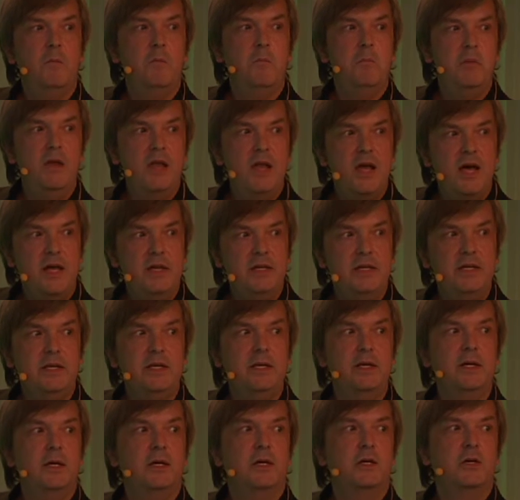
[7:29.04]

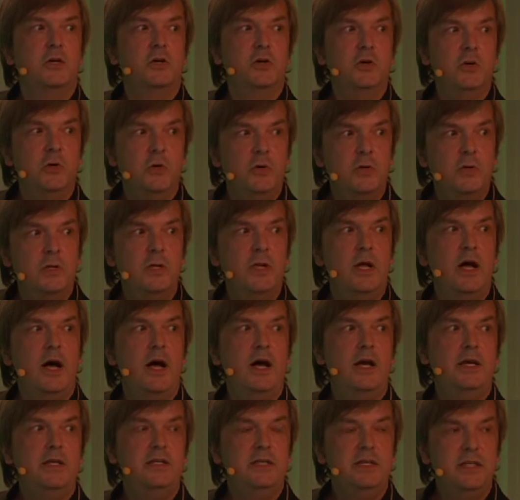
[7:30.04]
bloody cool
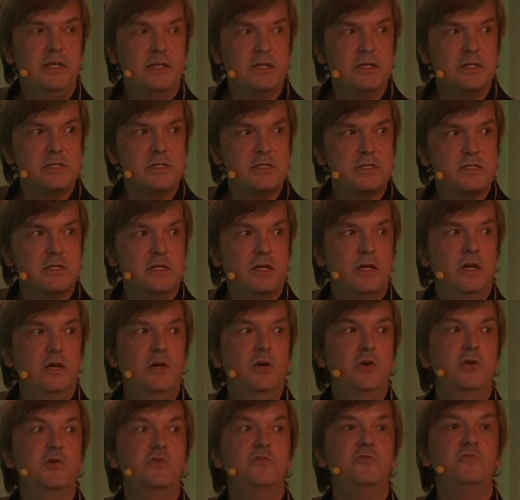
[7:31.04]
ideas
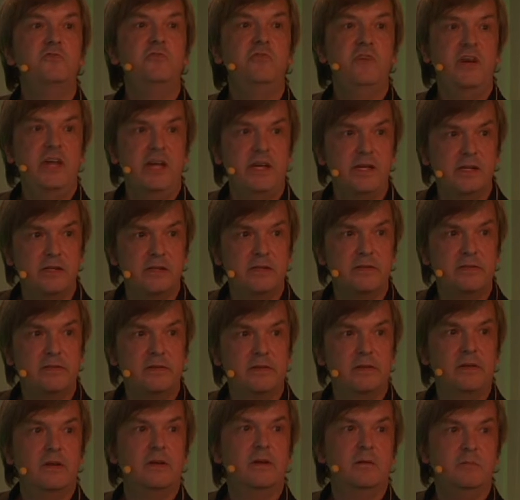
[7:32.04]
who failed
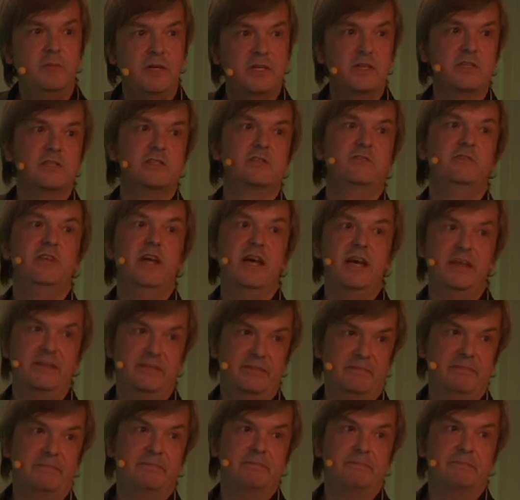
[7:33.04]
because of that.
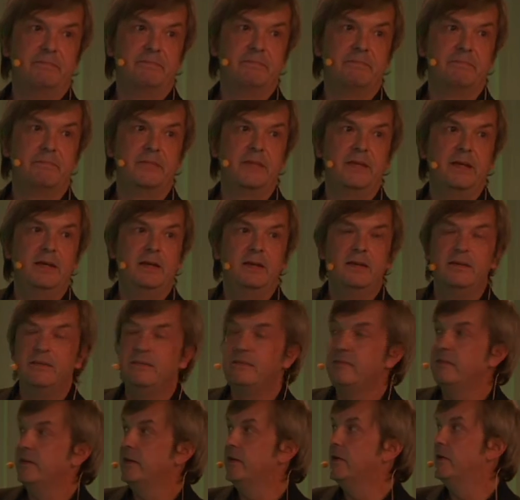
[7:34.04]

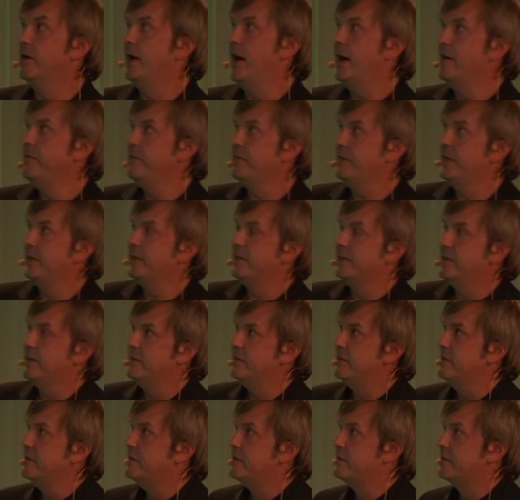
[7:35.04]
So I think
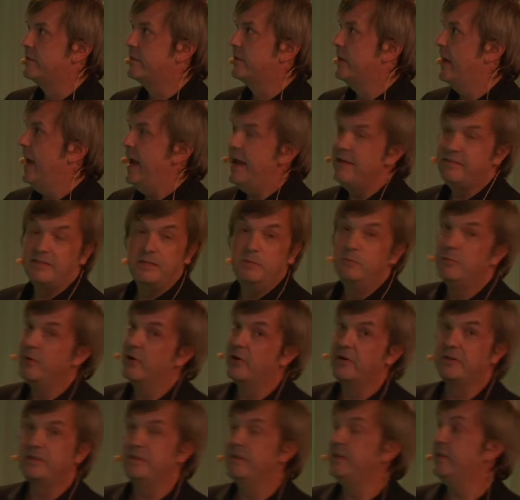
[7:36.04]
this is as
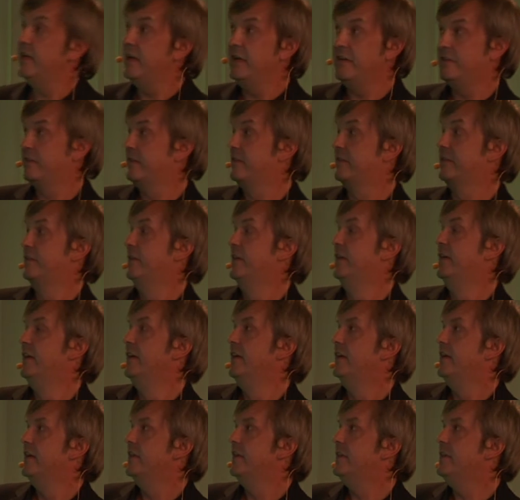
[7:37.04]
important as
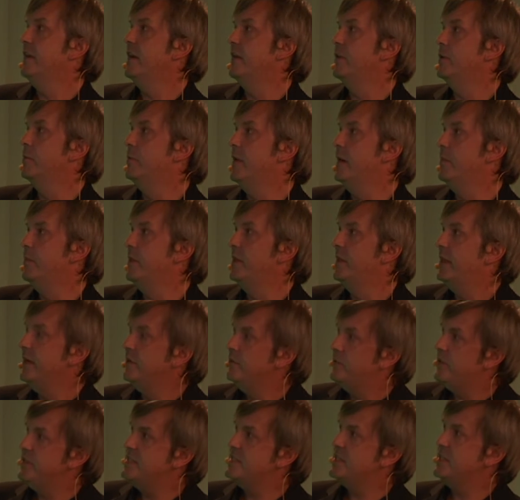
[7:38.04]
the other bubble. And
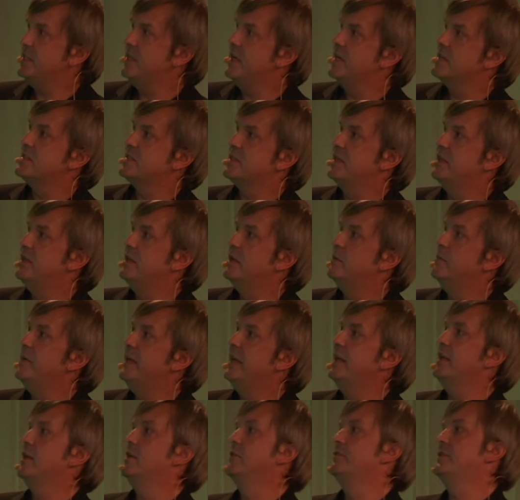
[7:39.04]
we see us in the
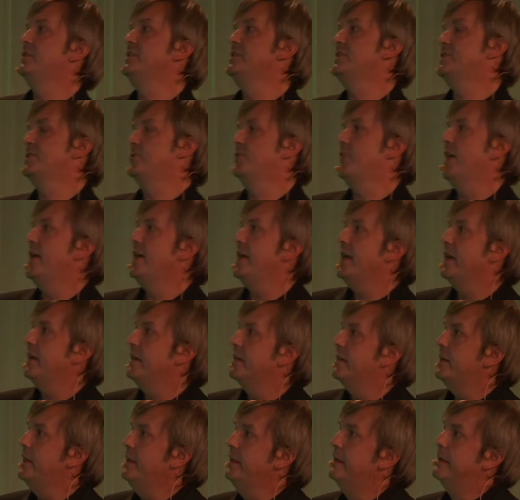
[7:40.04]
middle of this
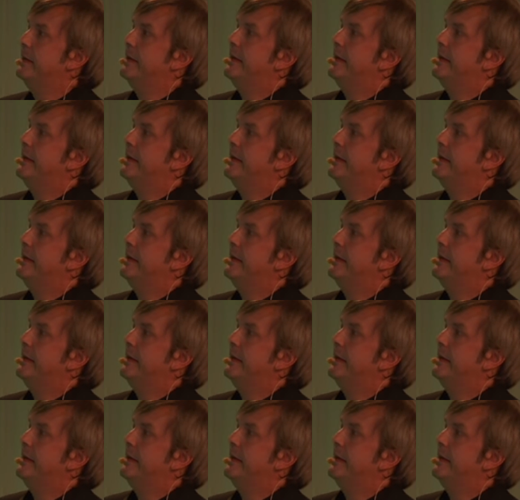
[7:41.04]
triangle.